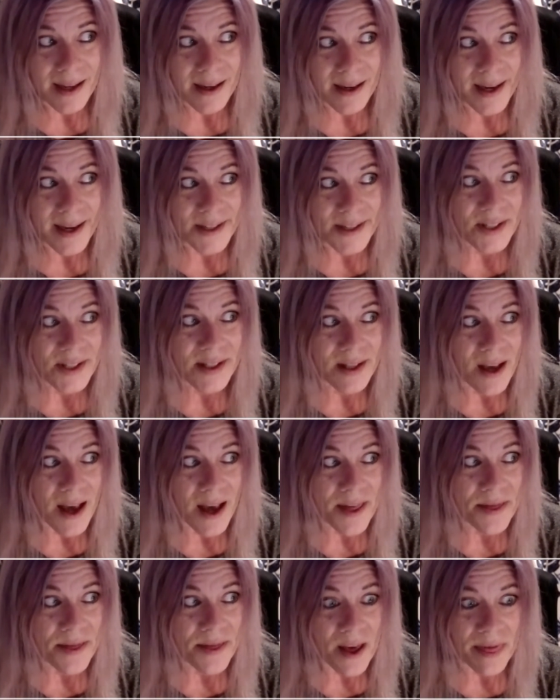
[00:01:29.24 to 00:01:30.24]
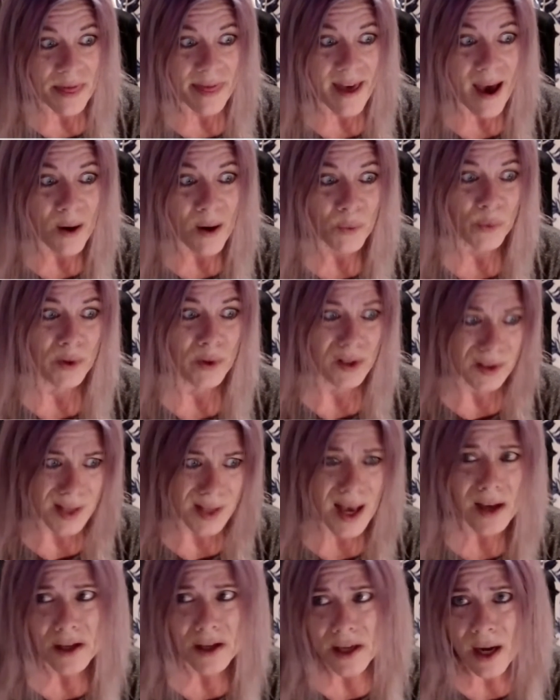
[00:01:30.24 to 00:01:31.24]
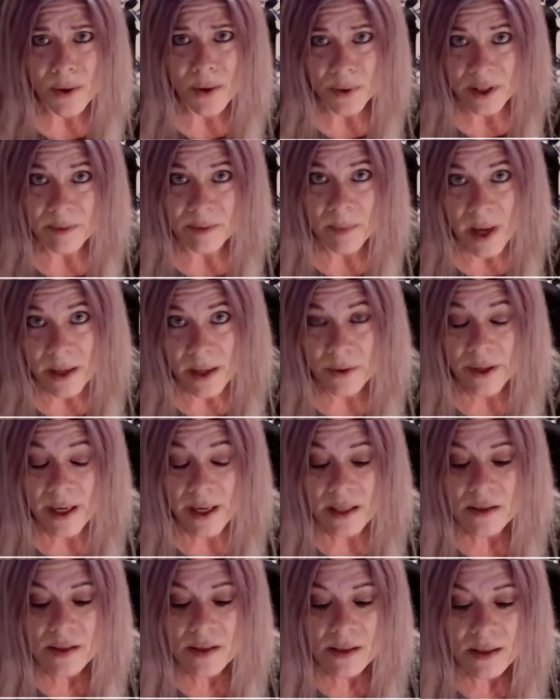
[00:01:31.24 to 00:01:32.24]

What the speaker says: thought that was how you got rid of migraines.